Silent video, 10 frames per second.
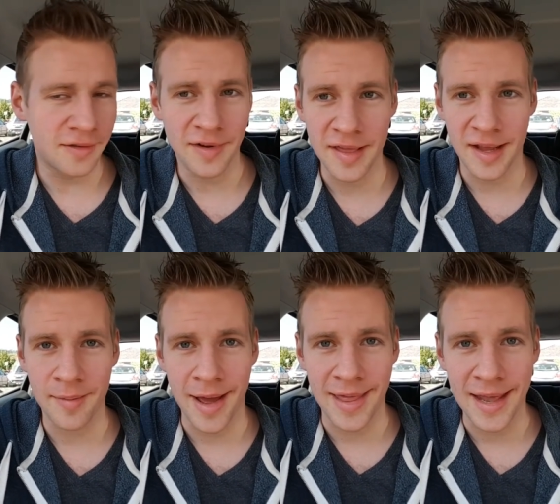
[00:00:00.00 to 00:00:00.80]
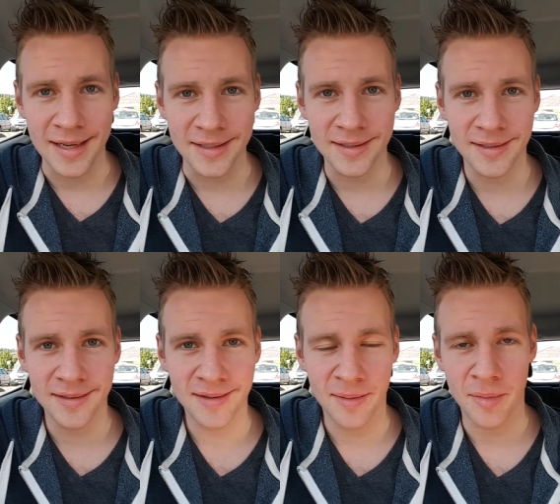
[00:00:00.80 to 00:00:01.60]
Fun thing about that
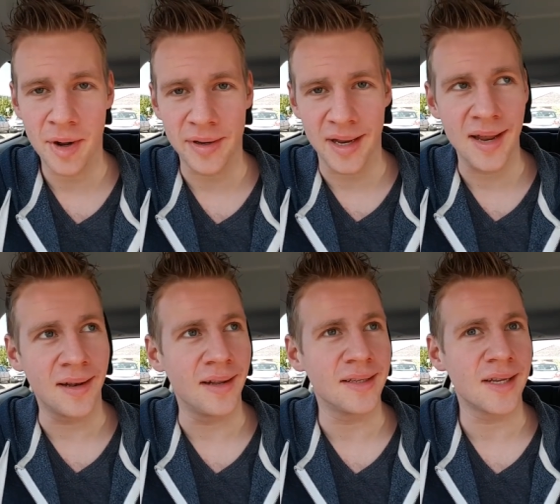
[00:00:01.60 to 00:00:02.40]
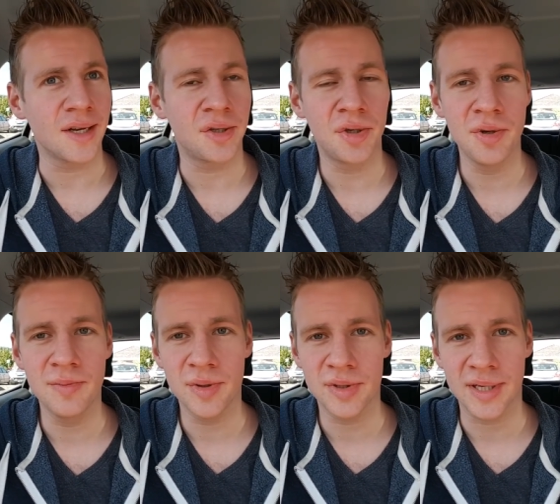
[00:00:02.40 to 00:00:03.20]
is I'm not done. There's like 2
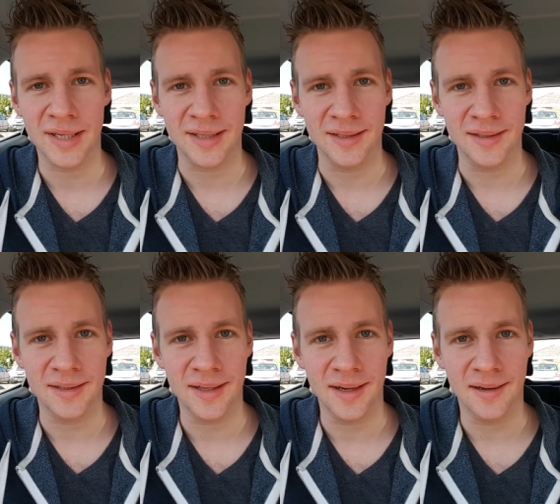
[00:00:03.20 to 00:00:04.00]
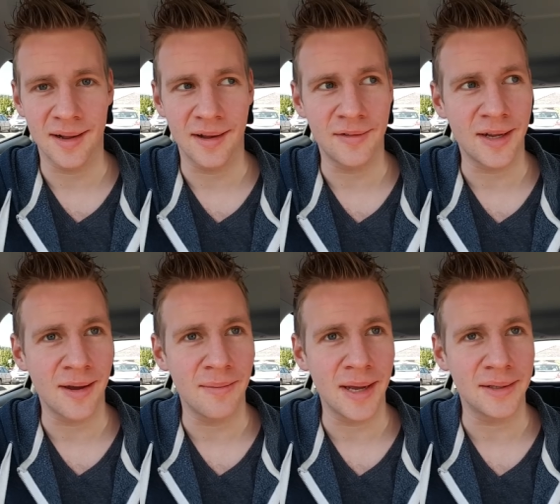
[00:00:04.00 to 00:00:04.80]
more sessions that I have to
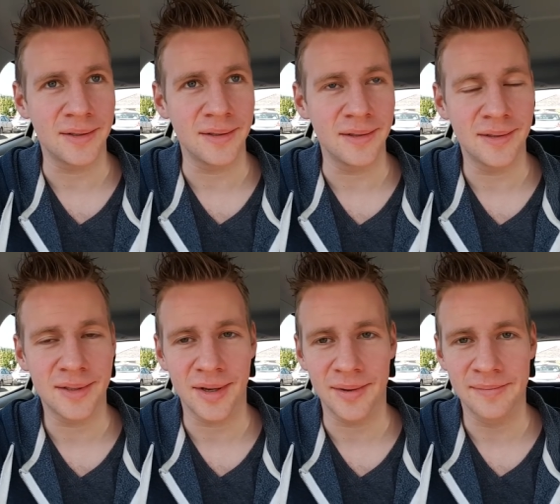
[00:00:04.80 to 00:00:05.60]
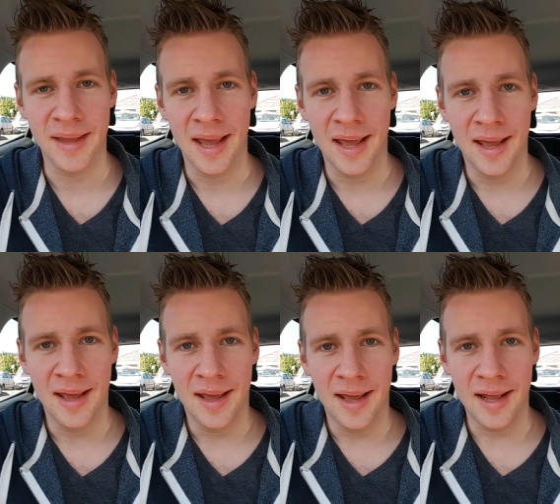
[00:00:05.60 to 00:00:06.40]
come back to. So
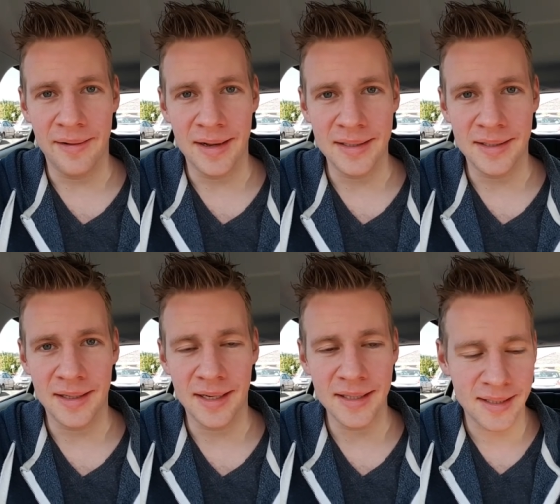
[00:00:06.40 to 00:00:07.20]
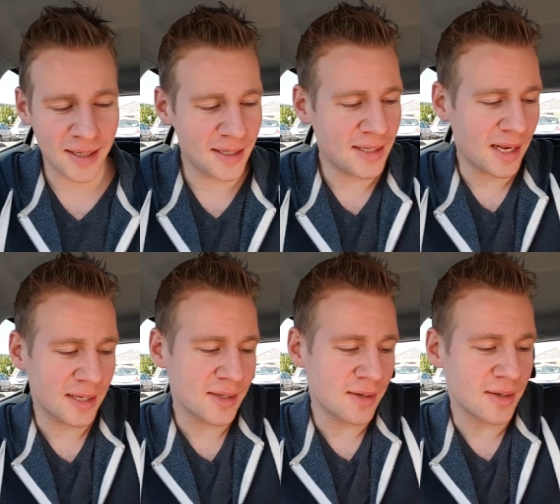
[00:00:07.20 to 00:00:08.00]
anyways, at least it didn't take
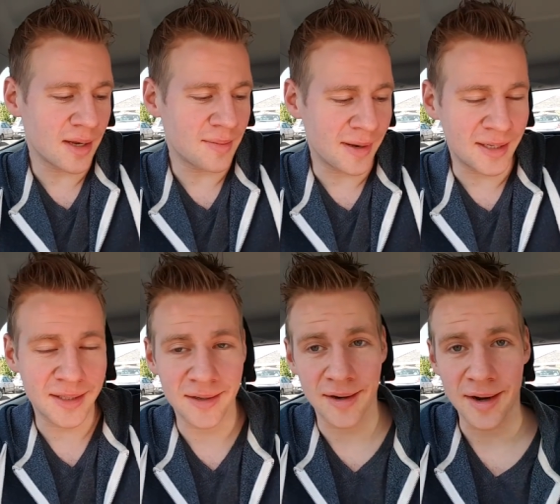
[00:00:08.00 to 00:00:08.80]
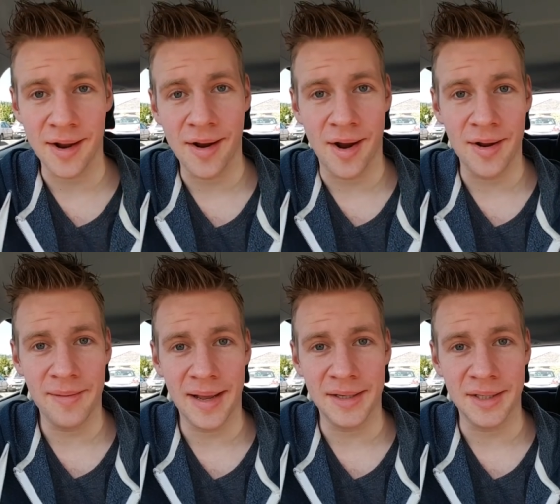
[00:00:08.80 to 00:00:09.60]
as long as I expected. So I'm going to go home
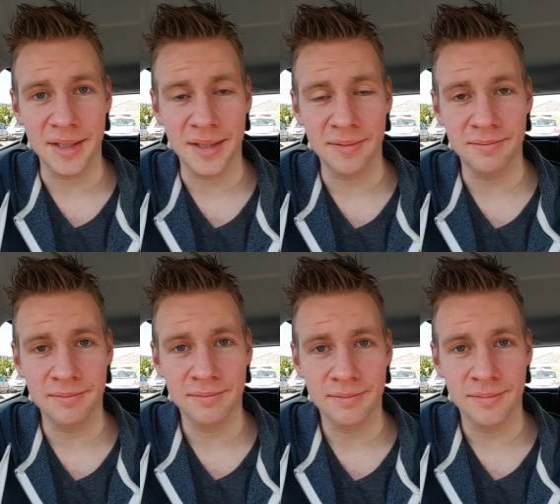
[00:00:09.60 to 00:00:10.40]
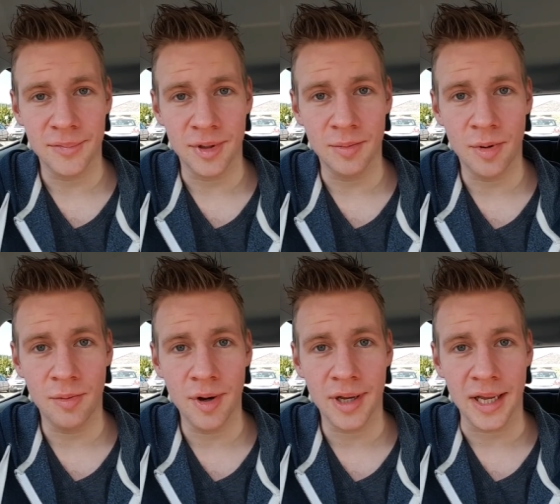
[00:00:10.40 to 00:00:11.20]
and just do more
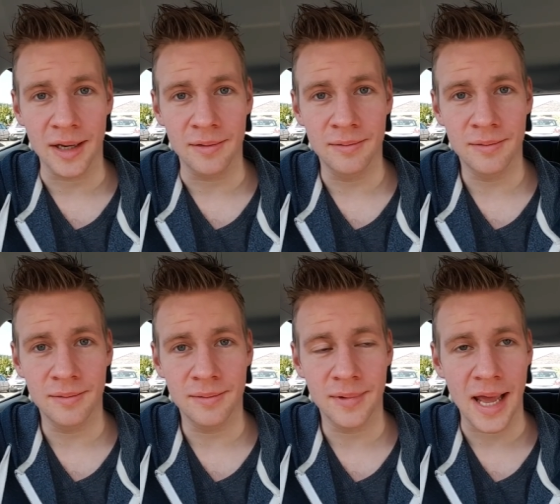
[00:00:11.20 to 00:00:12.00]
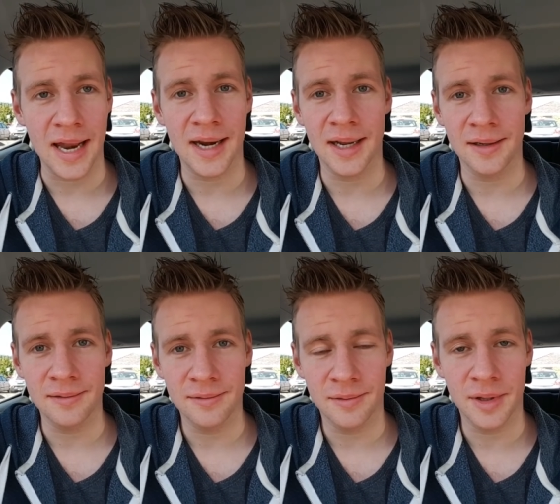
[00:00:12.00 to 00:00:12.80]
working. Editing
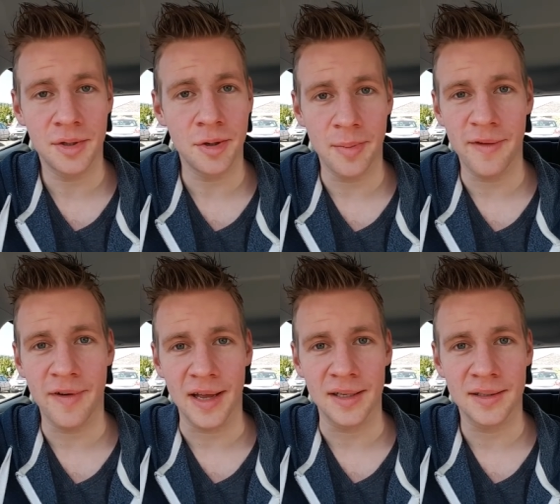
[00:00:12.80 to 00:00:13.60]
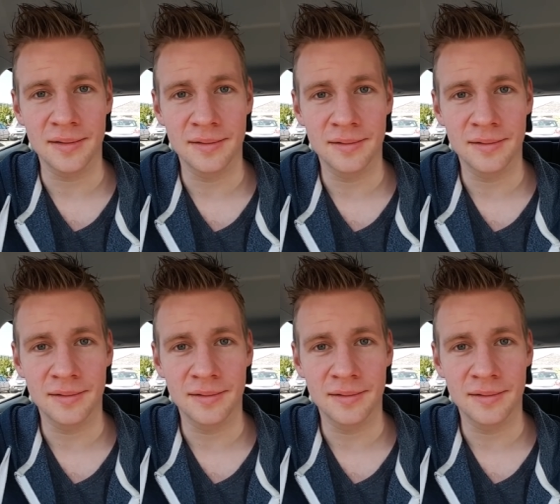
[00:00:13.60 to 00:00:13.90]
with the droopy face.